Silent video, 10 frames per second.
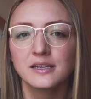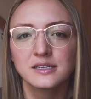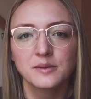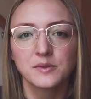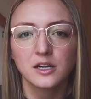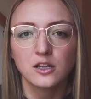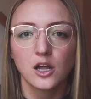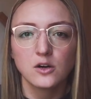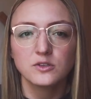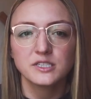link something
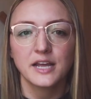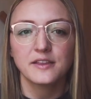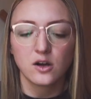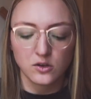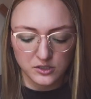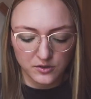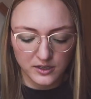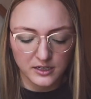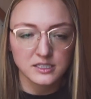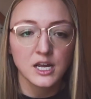close, and then also
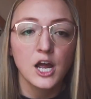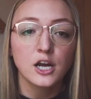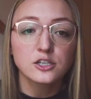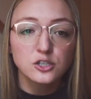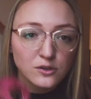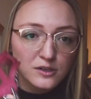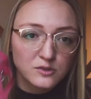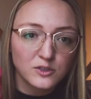these Catullas,